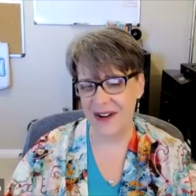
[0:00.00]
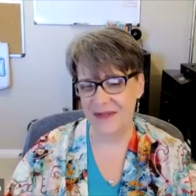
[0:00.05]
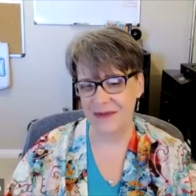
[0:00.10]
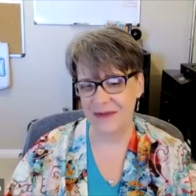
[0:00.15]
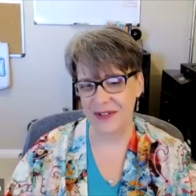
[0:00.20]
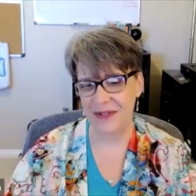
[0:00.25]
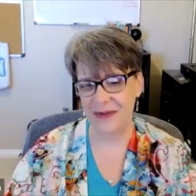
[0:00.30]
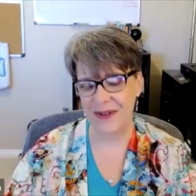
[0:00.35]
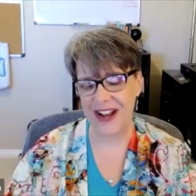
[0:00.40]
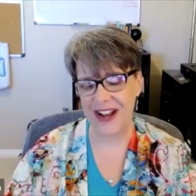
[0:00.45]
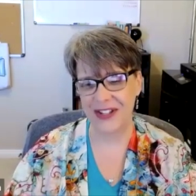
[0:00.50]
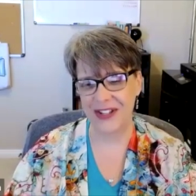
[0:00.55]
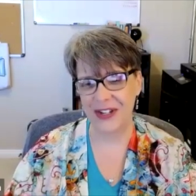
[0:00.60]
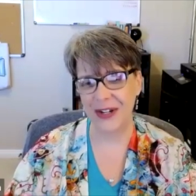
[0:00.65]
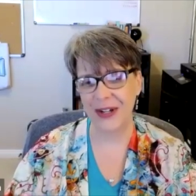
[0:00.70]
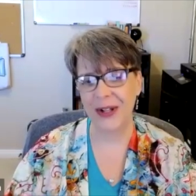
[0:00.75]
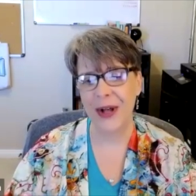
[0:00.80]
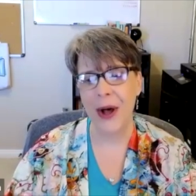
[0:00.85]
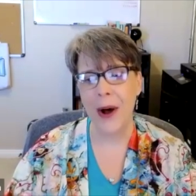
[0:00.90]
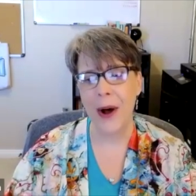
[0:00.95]
with
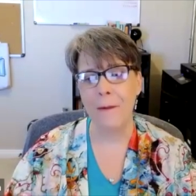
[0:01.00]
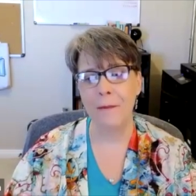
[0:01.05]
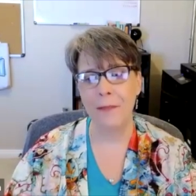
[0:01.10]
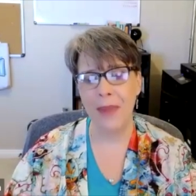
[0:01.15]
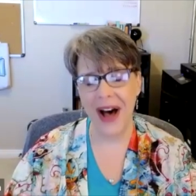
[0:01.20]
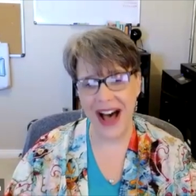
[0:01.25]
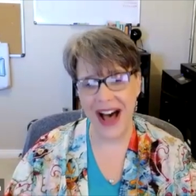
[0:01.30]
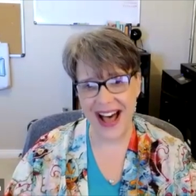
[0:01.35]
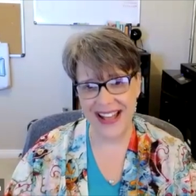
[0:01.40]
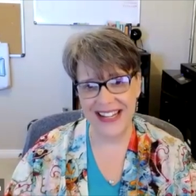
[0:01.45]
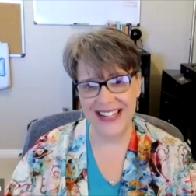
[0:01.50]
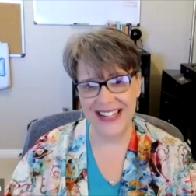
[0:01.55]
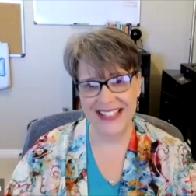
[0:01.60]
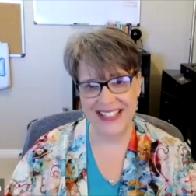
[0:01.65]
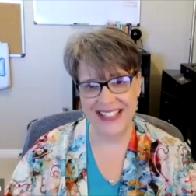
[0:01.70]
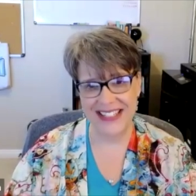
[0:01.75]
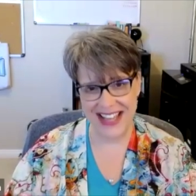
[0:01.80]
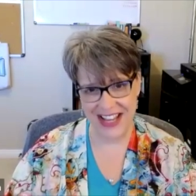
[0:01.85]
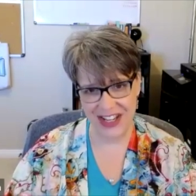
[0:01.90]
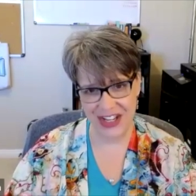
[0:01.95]
Rachel, but
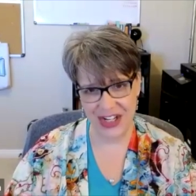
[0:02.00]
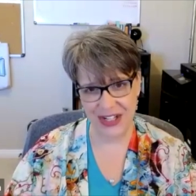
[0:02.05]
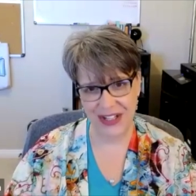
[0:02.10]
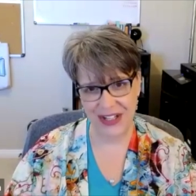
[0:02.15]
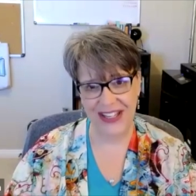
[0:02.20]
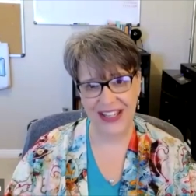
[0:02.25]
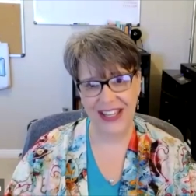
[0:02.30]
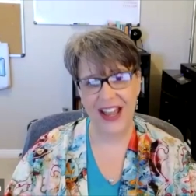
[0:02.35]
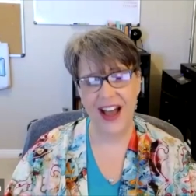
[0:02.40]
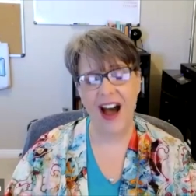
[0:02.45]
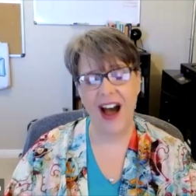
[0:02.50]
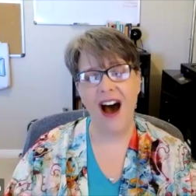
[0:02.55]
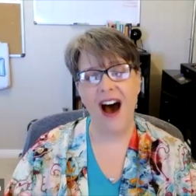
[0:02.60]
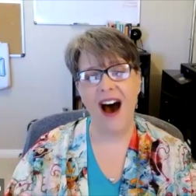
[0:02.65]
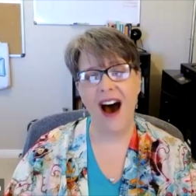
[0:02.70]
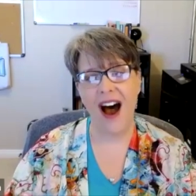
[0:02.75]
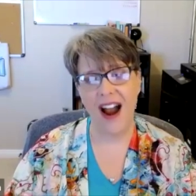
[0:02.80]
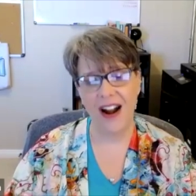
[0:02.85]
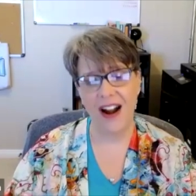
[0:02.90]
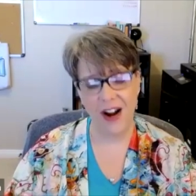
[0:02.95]
essentially,
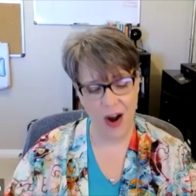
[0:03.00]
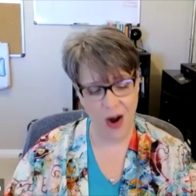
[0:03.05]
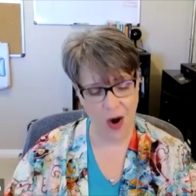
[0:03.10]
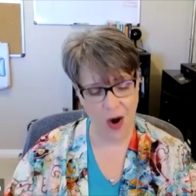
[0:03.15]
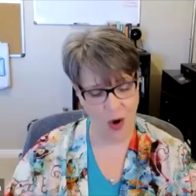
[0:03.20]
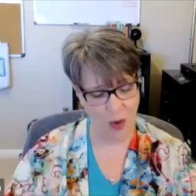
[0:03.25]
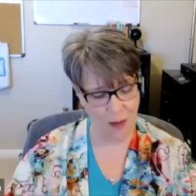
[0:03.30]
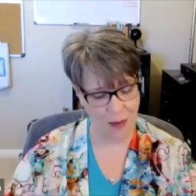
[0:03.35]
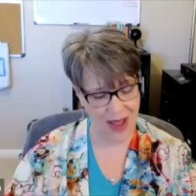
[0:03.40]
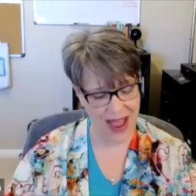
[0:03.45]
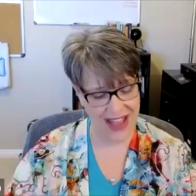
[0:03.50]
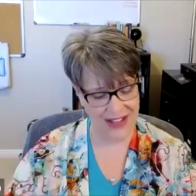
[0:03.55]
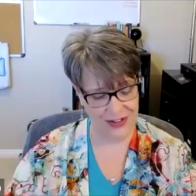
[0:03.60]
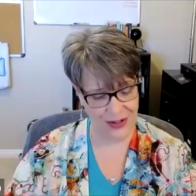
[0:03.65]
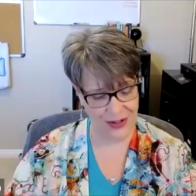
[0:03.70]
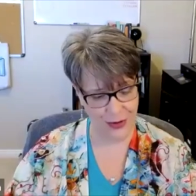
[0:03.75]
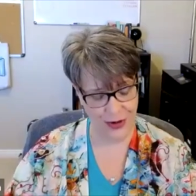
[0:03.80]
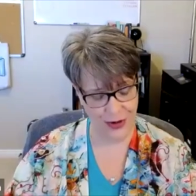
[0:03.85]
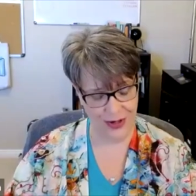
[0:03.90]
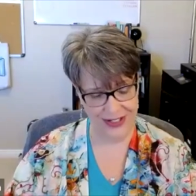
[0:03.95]
our hope as
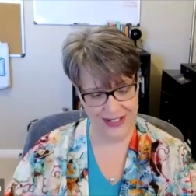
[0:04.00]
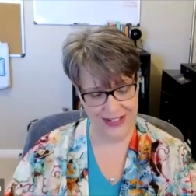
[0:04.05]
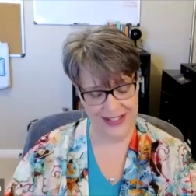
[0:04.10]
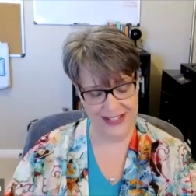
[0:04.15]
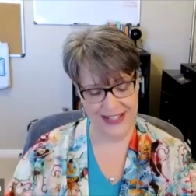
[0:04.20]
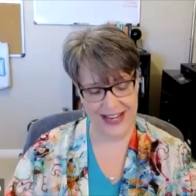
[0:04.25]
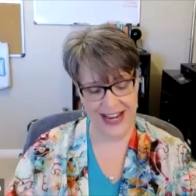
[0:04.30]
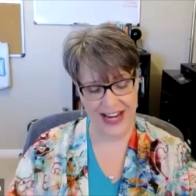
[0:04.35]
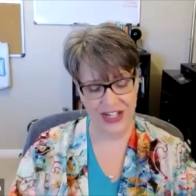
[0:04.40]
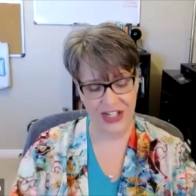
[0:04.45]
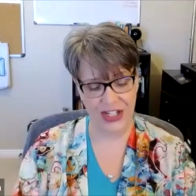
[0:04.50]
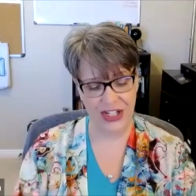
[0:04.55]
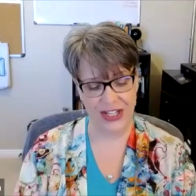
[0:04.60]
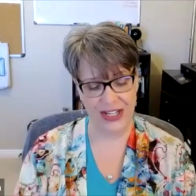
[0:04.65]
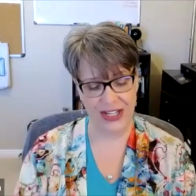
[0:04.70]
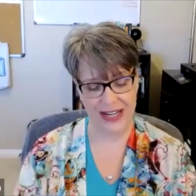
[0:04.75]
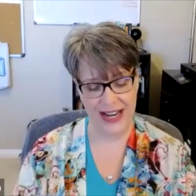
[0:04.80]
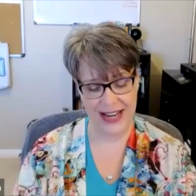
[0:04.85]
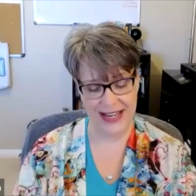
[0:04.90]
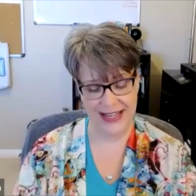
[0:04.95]
an
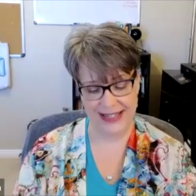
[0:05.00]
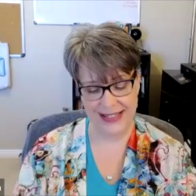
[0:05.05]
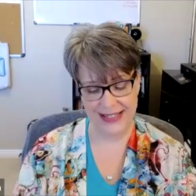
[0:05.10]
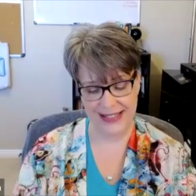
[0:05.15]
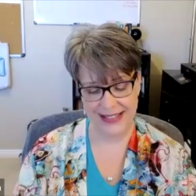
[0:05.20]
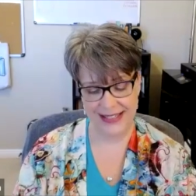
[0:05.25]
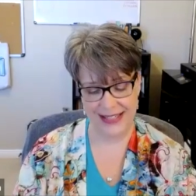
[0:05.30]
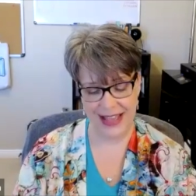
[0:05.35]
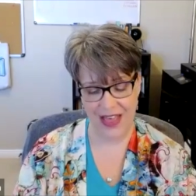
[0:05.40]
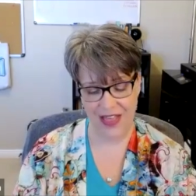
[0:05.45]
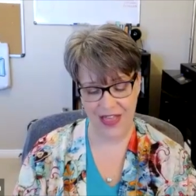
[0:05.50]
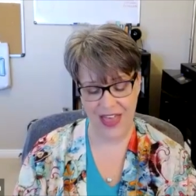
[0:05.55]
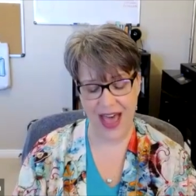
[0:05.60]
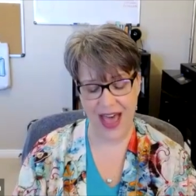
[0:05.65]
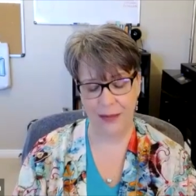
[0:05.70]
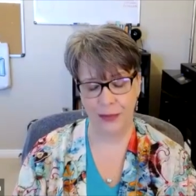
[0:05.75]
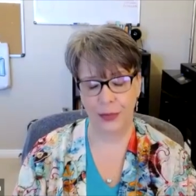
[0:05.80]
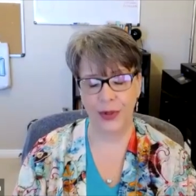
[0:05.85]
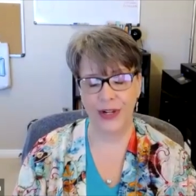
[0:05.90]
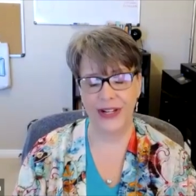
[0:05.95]
organization is
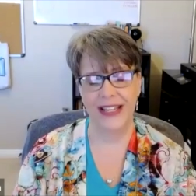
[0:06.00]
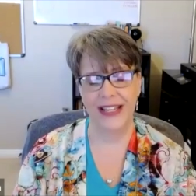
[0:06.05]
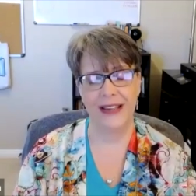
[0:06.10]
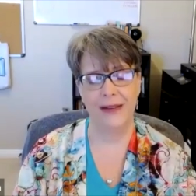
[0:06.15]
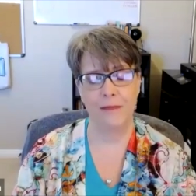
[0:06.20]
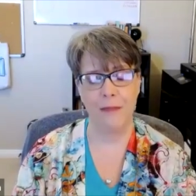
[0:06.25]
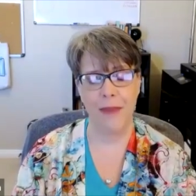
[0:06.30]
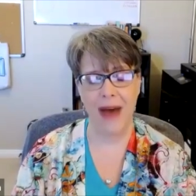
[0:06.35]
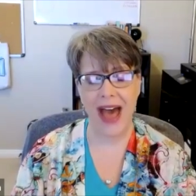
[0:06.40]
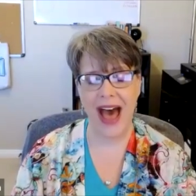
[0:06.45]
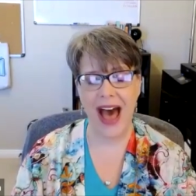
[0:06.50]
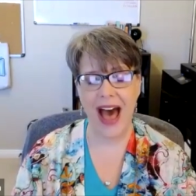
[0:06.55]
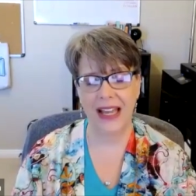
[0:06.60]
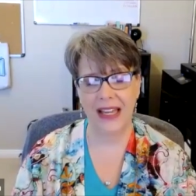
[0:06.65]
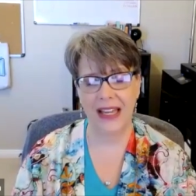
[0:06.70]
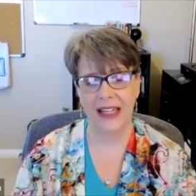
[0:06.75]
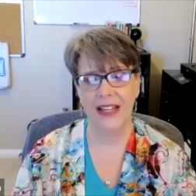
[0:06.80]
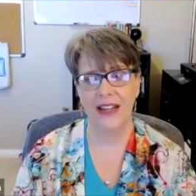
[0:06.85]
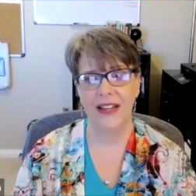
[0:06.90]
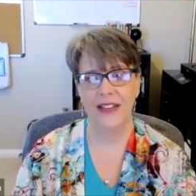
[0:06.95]
that bringing
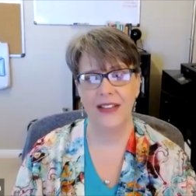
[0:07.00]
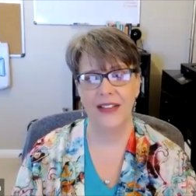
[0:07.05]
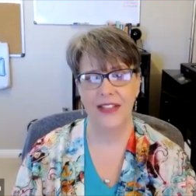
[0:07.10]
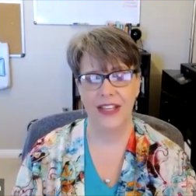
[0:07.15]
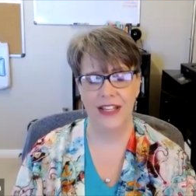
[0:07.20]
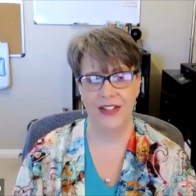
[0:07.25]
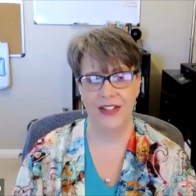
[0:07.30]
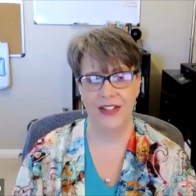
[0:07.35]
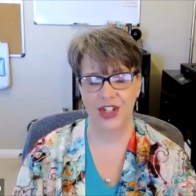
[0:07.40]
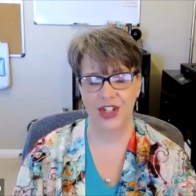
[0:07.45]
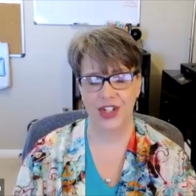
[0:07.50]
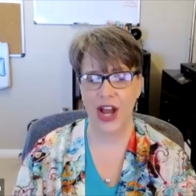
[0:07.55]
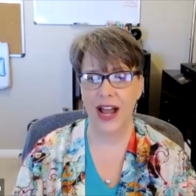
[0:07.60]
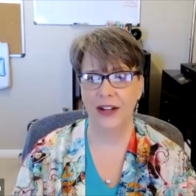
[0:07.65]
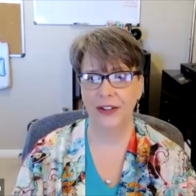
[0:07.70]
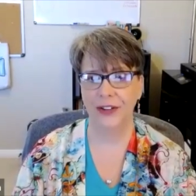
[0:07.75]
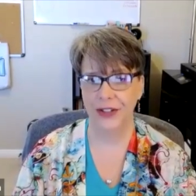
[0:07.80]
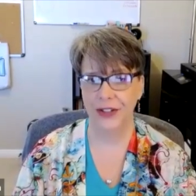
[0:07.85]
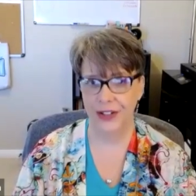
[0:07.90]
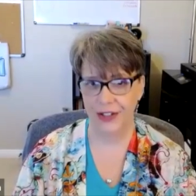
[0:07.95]
back these
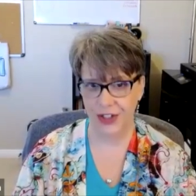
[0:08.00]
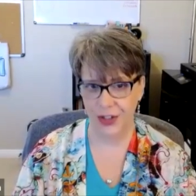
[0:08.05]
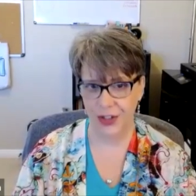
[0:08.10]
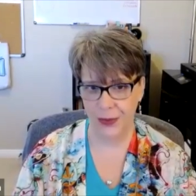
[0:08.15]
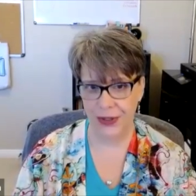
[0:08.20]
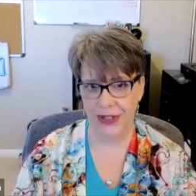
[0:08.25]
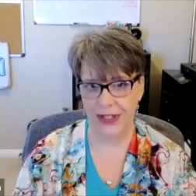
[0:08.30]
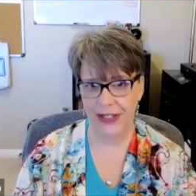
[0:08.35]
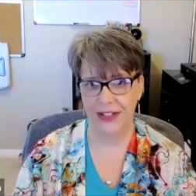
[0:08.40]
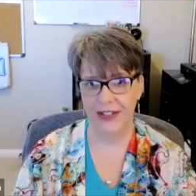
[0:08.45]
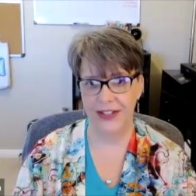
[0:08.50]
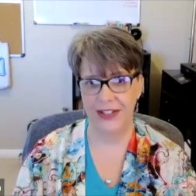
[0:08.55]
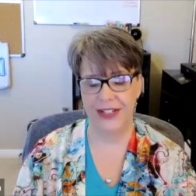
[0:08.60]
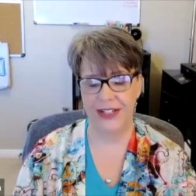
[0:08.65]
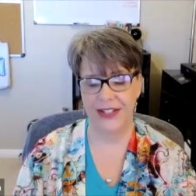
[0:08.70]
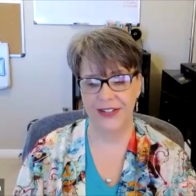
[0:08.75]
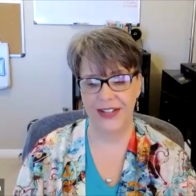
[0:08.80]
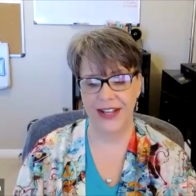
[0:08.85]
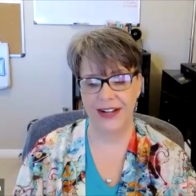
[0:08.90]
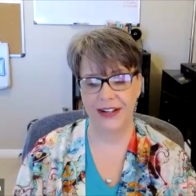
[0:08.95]
childhood
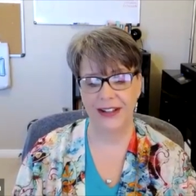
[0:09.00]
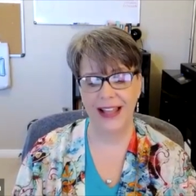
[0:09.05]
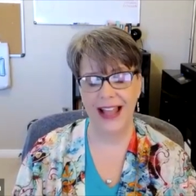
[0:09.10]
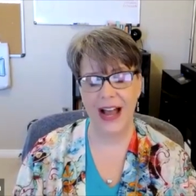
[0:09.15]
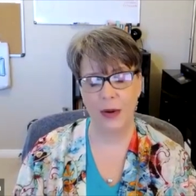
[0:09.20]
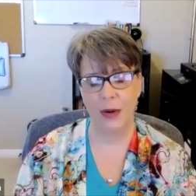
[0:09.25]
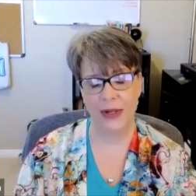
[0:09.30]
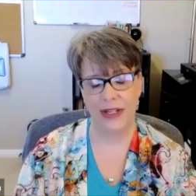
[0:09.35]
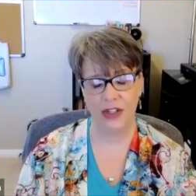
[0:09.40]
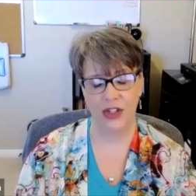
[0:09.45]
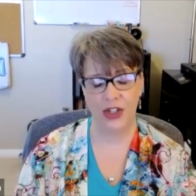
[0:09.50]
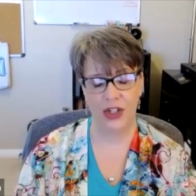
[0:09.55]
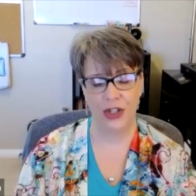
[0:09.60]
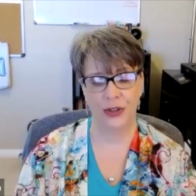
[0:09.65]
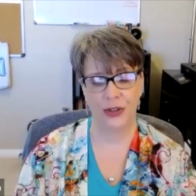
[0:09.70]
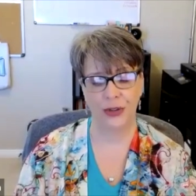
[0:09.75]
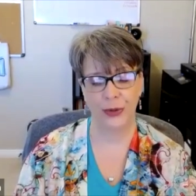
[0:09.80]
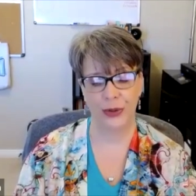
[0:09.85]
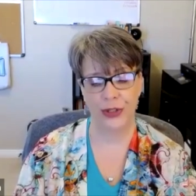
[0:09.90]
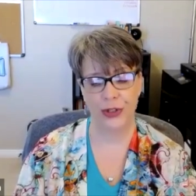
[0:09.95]
experiences and allowing
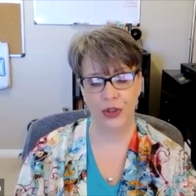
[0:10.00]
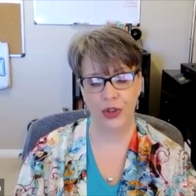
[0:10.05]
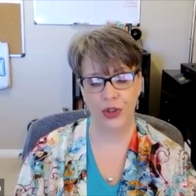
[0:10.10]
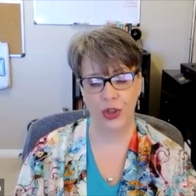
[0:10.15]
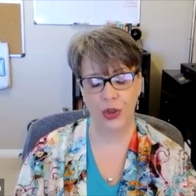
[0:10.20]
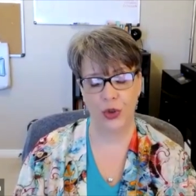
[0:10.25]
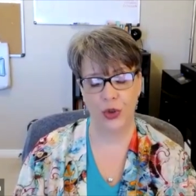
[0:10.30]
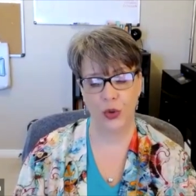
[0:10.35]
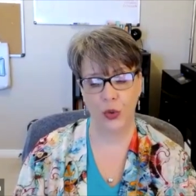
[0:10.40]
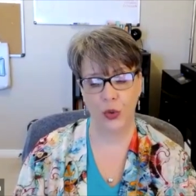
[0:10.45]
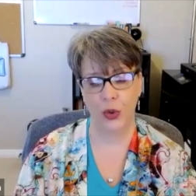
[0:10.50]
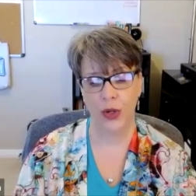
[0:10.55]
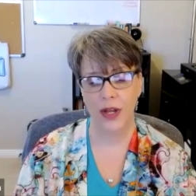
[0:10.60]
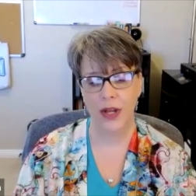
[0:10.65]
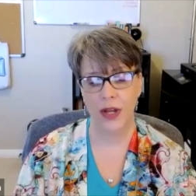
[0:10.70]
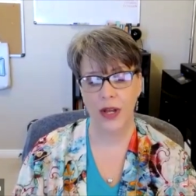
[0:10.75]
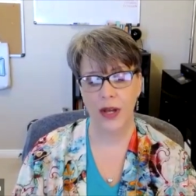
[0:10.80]
children to